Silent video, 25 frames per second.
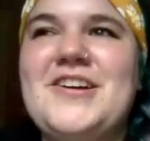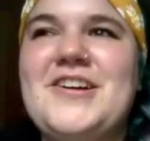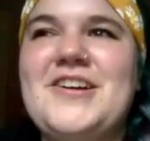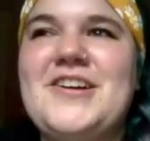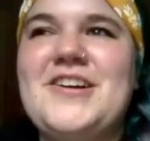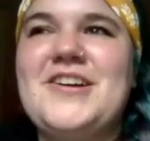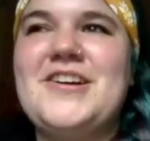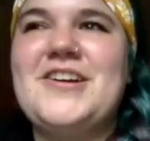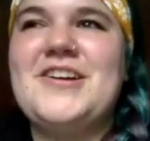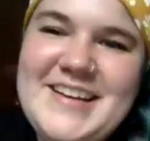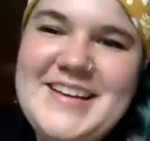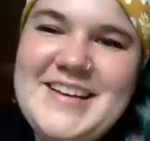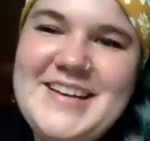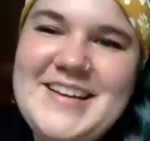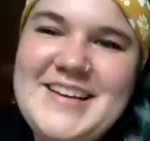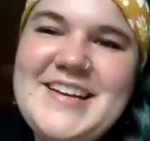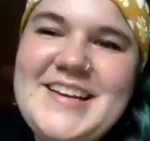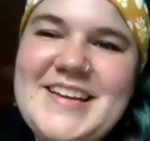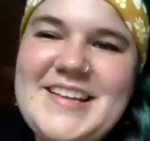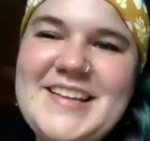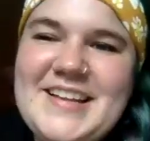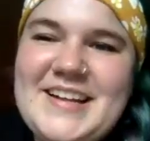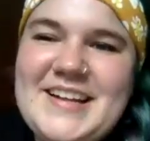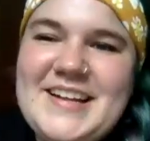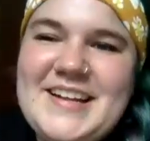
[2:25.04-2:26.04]
the
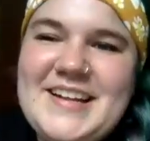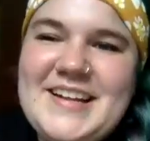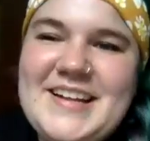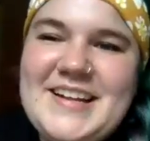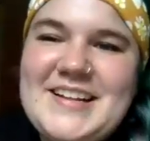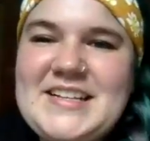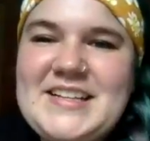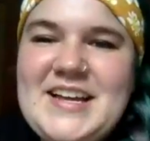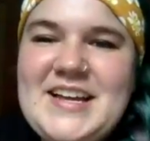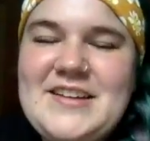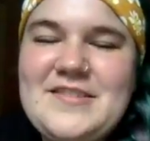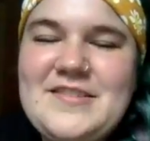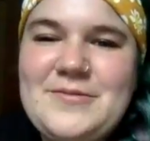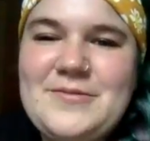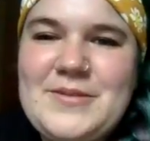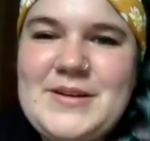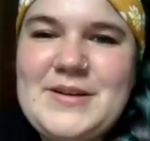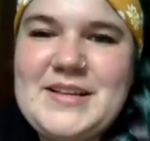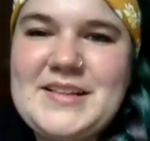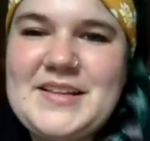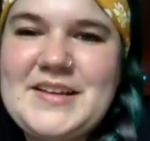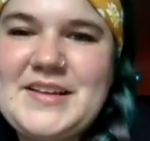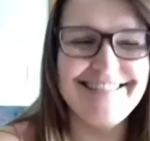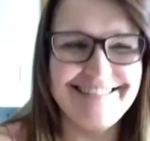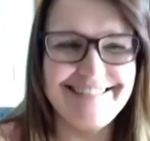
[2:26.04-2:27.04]
mm-hmm. life
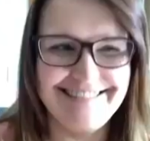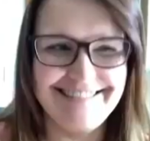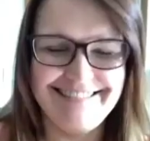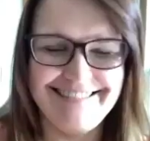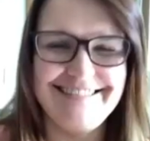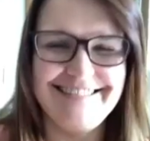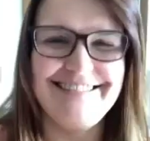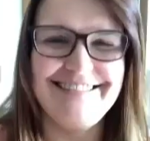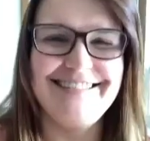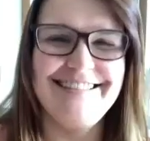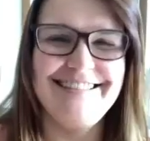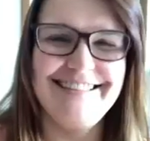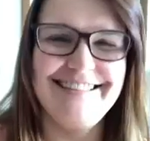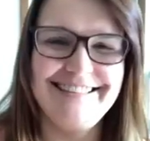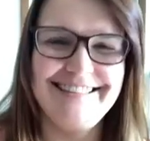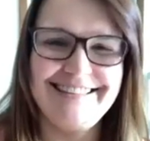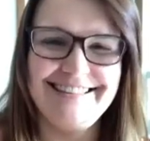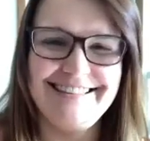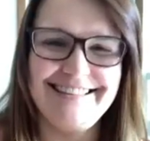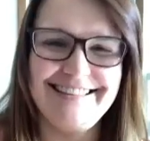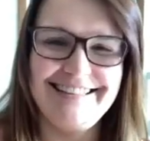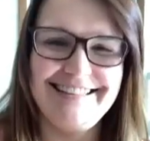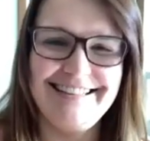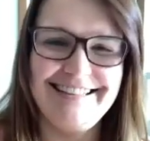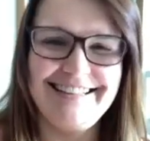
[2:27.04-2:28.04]
you live. Um,
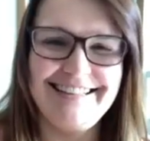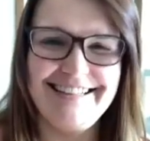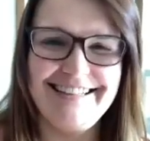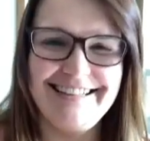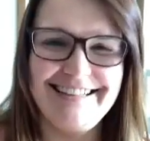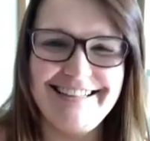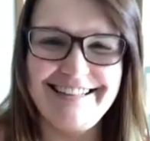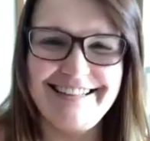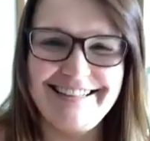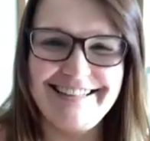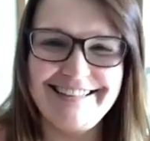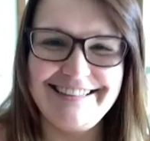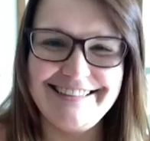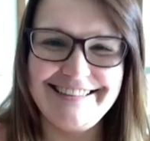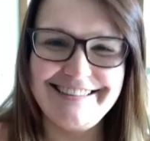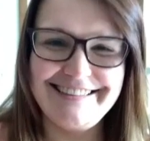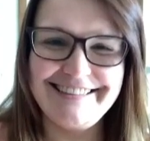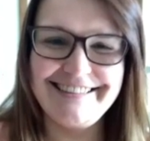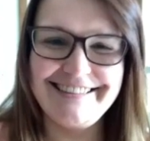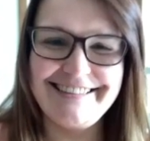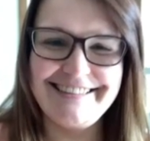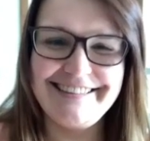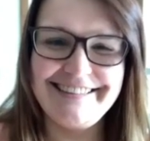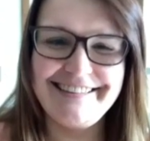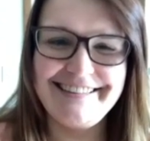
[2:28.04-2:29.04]
what is your favorite
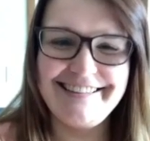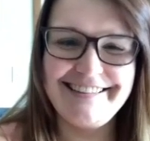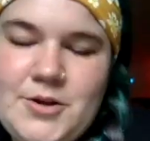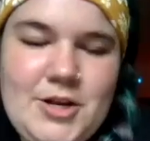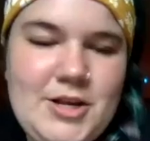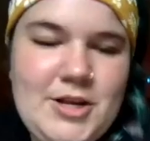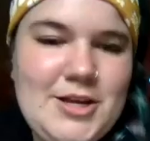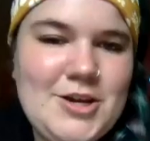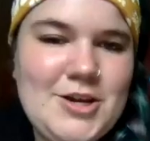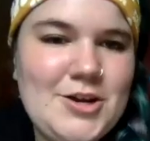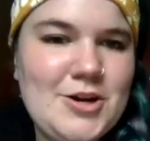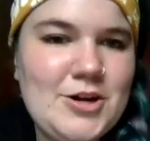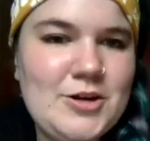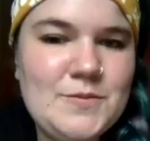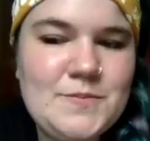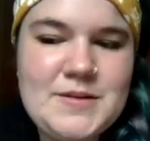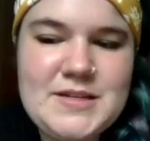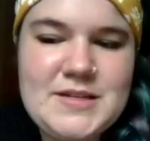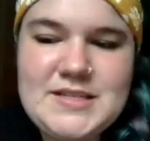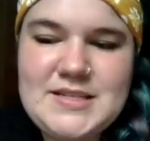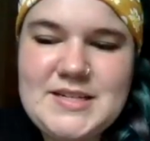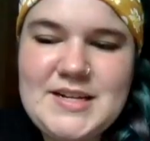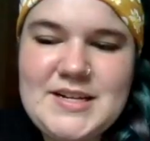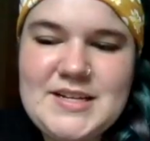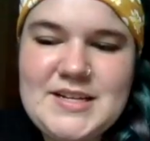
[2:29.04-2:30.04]
part about owning your own
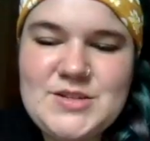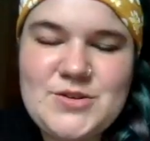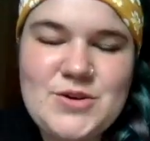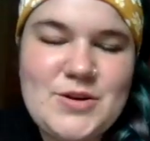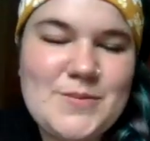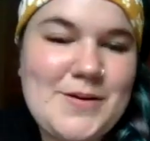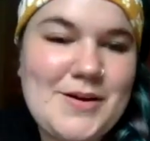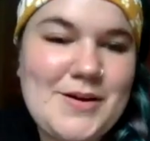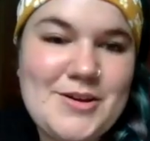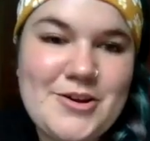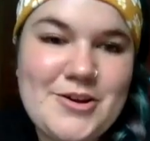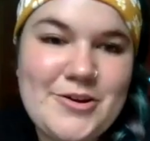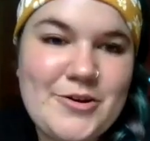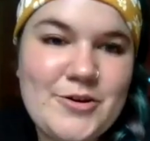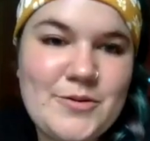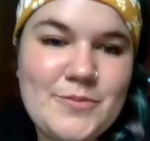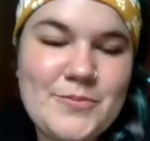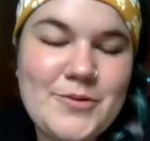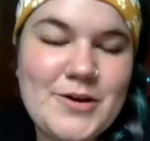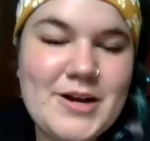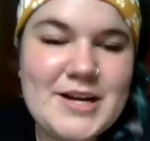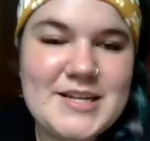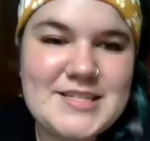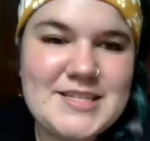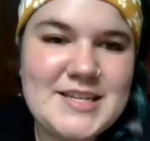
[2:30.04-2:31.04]
business or about your own
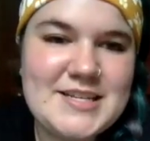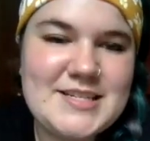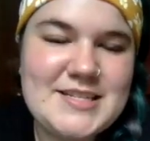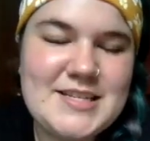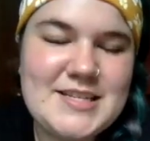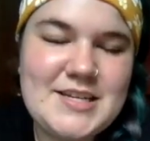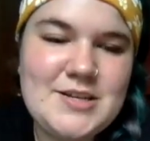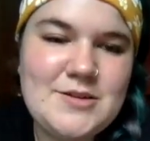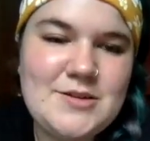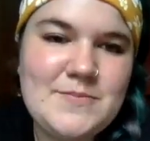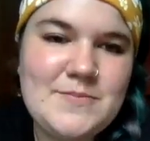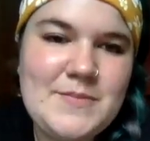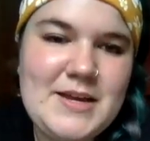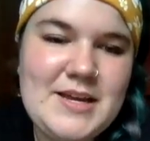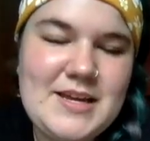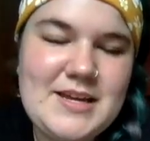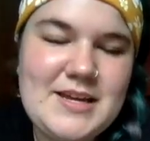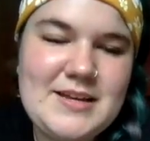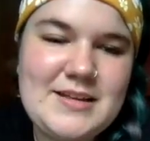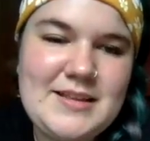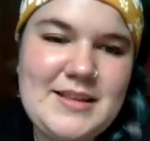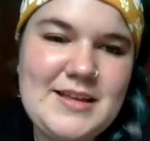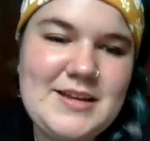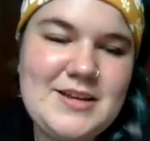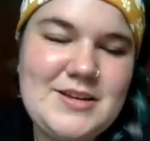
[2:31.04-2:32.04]
process that you make
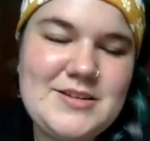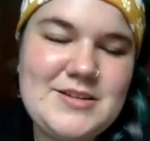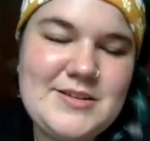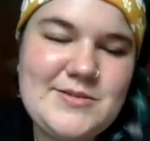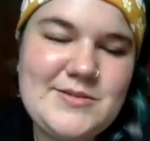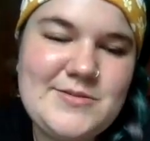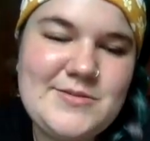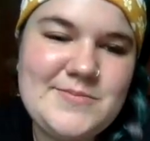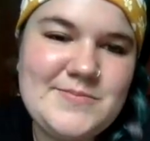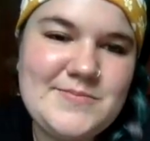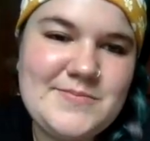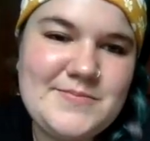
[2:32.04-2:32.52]
and that you do?